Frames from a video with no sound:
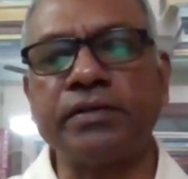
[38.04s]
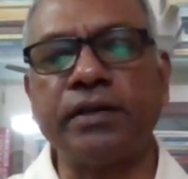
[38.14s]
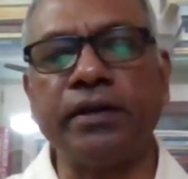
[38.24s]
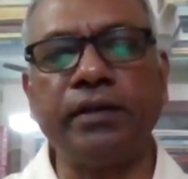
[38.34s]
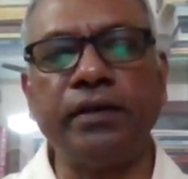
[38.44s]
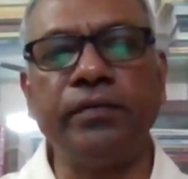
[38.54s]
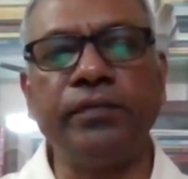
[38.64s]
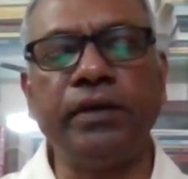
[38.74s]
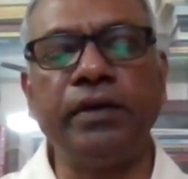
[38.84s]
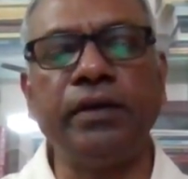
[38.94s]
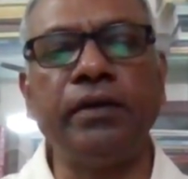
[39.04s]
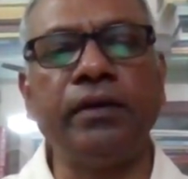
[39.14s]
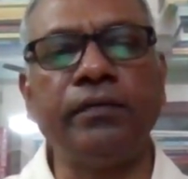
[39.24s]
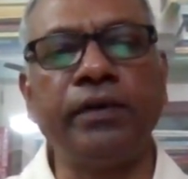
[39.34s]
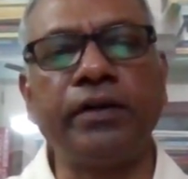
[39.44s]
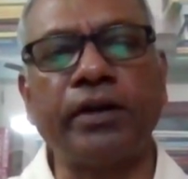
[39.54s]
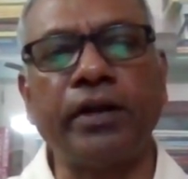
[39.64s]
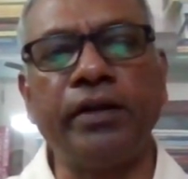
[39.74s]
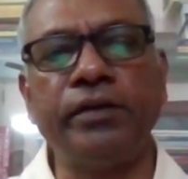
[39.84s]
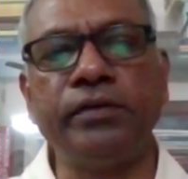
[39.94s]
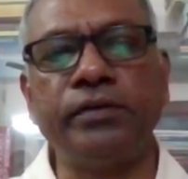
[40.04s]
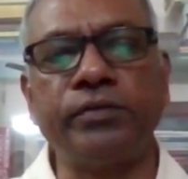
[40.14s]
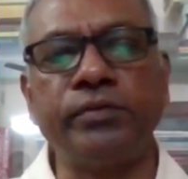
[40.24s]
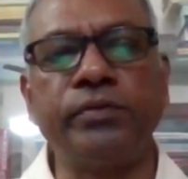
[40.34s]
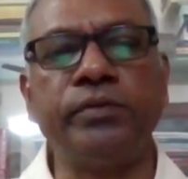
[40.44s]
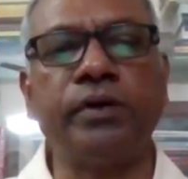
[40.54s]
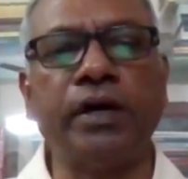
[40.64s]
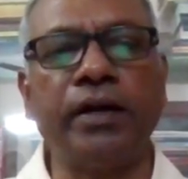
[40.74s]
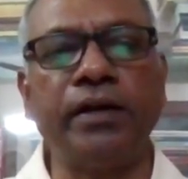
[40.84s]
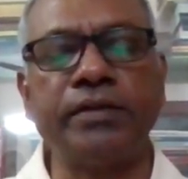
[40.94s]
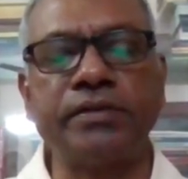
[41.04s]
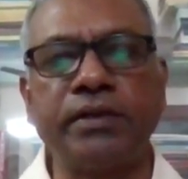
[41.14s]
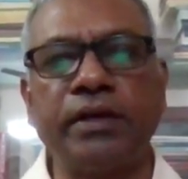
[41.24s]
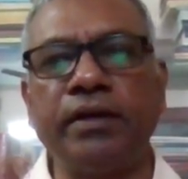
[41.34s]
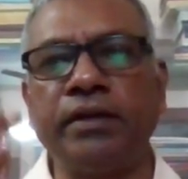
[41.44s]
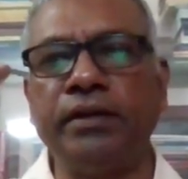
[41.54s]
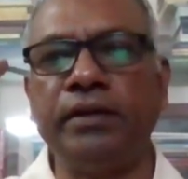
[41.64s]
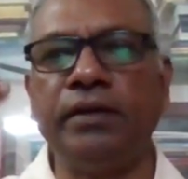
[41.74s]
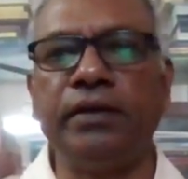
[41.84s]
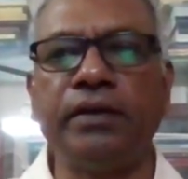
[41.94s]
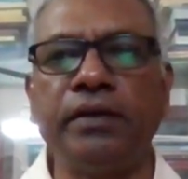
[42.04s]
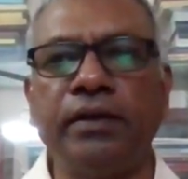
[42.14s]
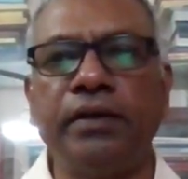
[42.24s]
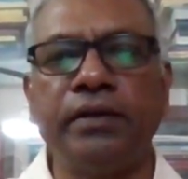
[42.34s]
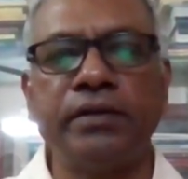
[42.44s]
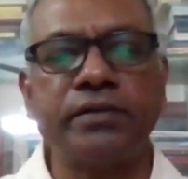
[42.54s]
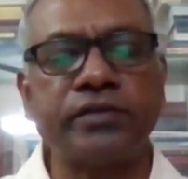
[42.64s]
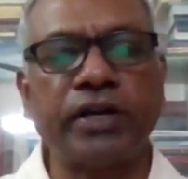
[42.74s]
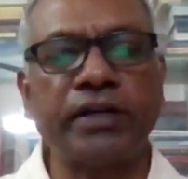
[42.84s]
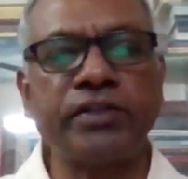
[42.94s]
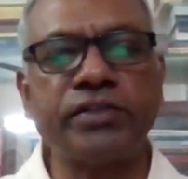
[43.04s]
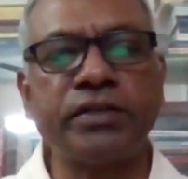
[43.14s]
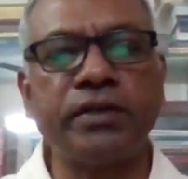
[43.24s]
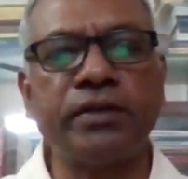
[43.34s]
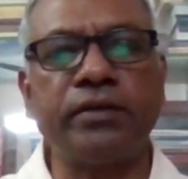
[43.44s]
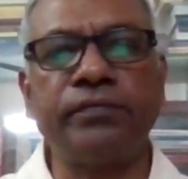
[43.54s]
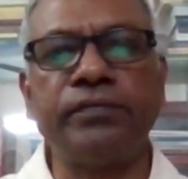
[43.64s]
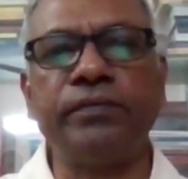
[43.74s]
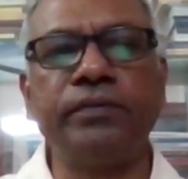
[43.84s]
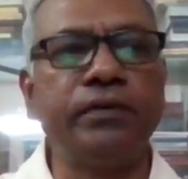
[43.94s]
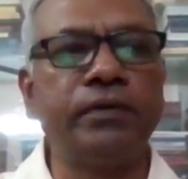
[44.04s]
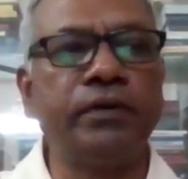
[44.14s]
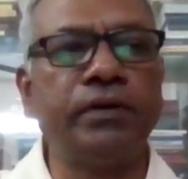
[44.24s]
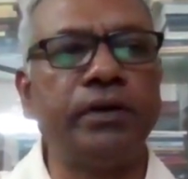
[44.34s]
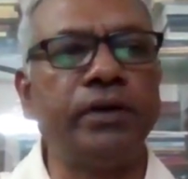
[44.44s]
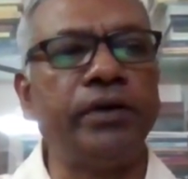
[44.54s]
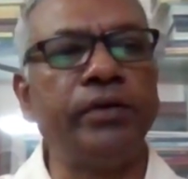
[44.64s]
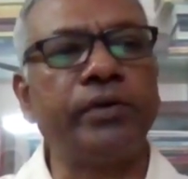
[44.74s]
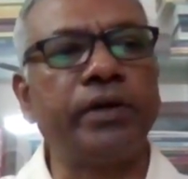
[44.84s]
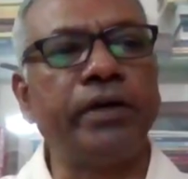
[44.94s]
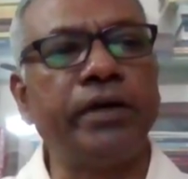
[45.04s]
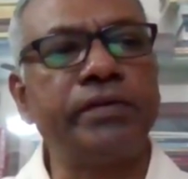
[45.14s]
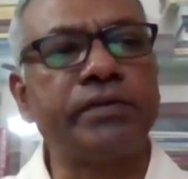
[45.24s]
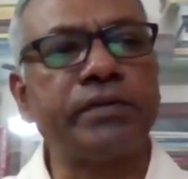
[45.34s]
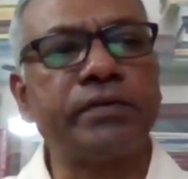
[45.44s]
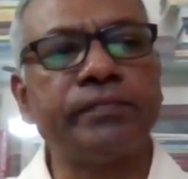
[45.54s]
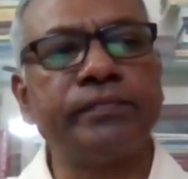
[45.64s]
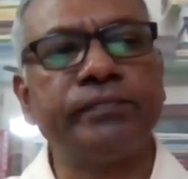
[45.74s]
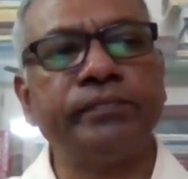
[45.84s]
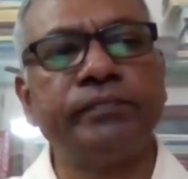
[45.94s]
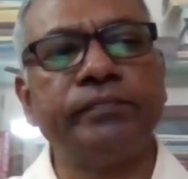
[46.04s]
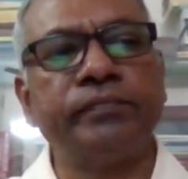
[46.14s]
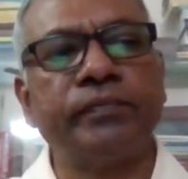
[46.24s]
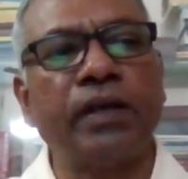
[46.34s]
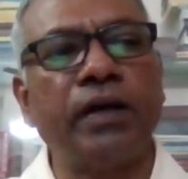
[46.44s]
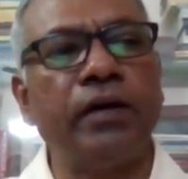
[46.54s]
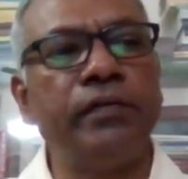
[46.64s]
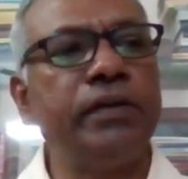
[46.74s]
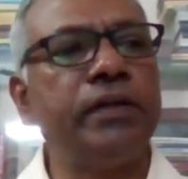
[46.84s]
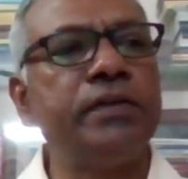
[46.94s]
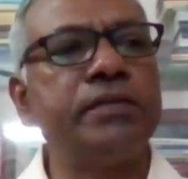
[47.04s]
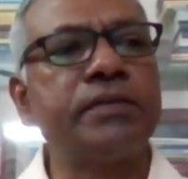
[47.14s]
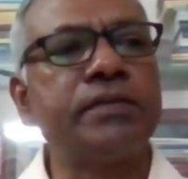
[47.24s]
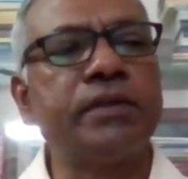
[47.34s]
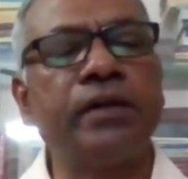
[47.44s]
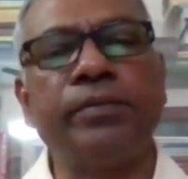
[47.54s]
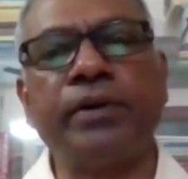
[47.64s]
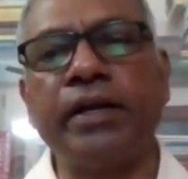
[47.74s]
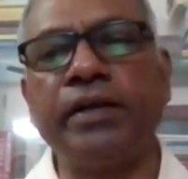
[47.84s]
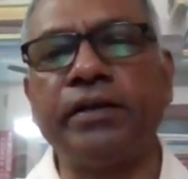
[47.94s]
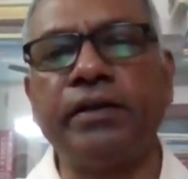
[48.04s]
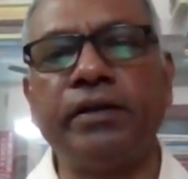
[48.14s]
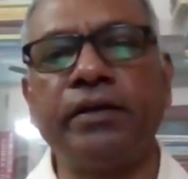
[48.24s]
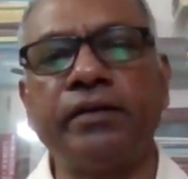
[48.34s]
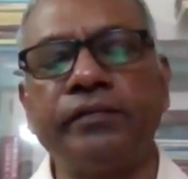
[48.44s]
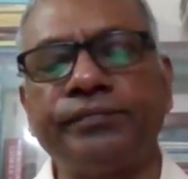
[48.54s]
I think, we were trying to understand the structure of Eucharist, how it is celebrated,